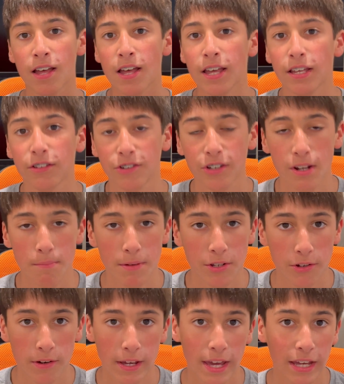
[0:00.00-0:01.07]
is going to be
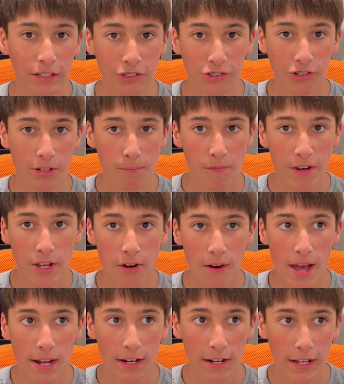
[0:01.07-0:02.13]
doing extreme video
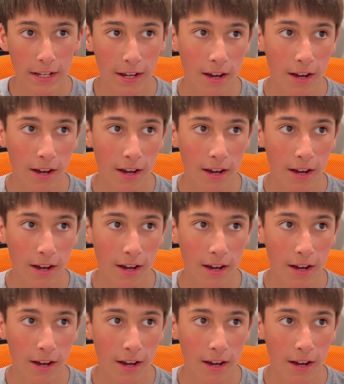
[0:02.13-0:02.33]
editing